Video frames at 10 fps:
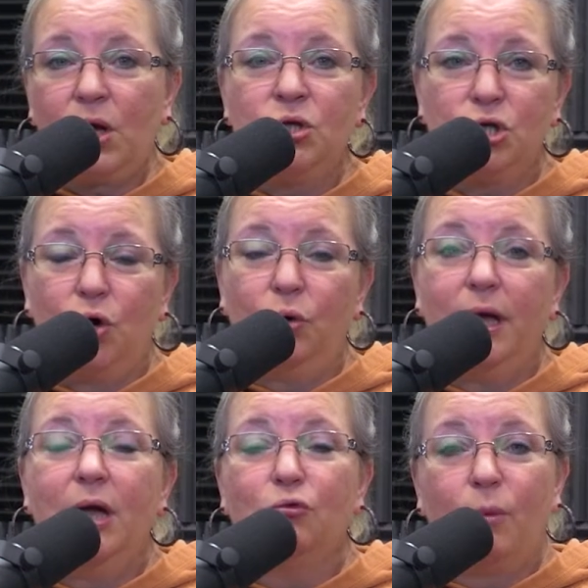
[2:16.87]
So
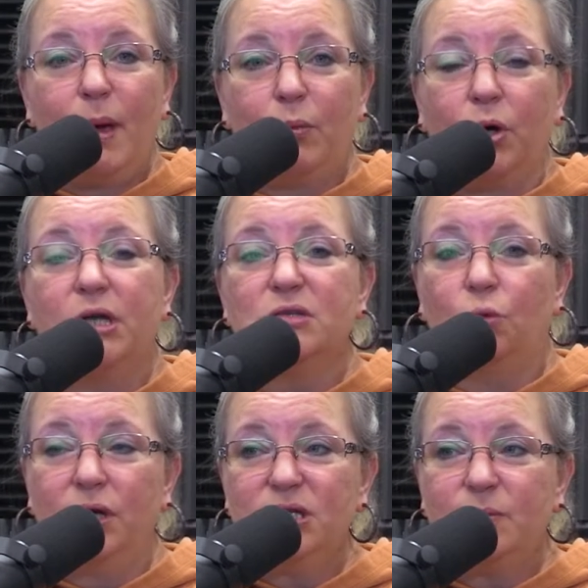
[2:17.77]
remember, it's
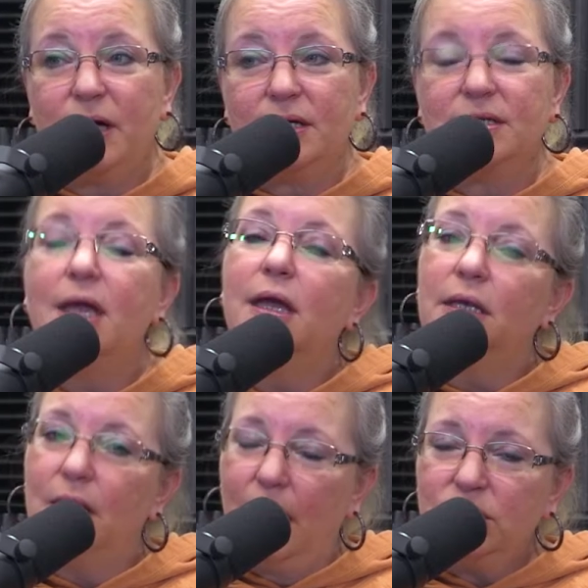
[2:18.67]
one space,
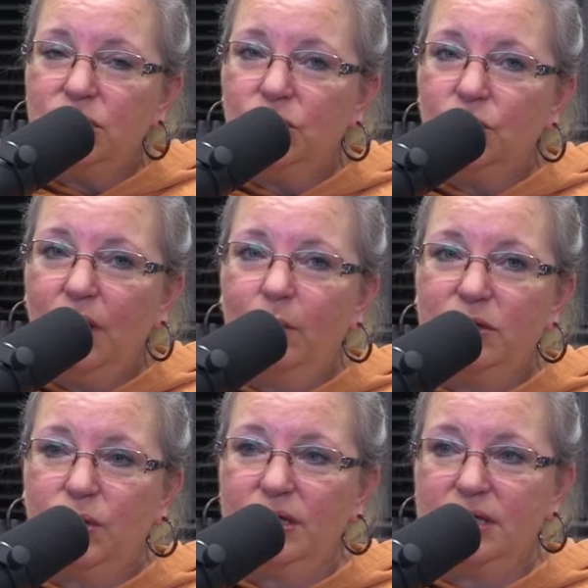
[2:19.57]
not two, in
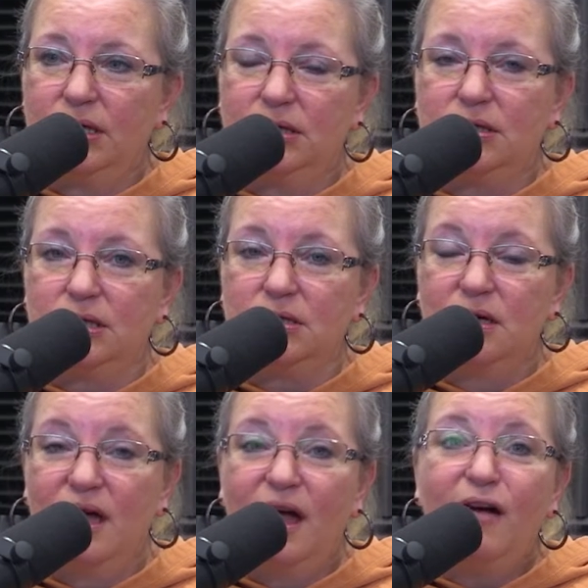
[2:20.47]
between sentences.
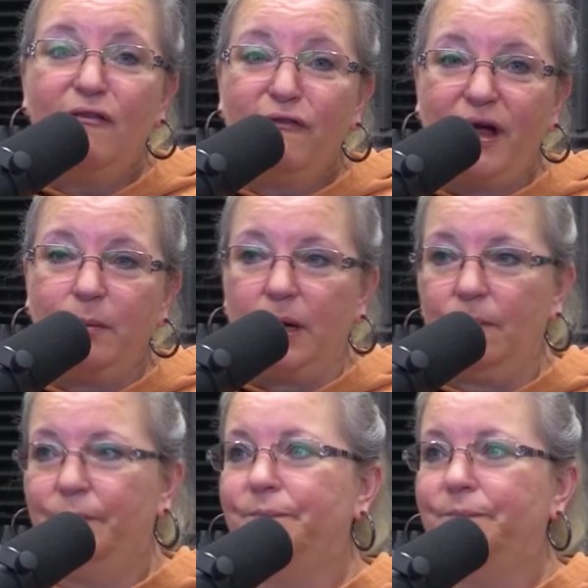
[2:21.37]
Fight me.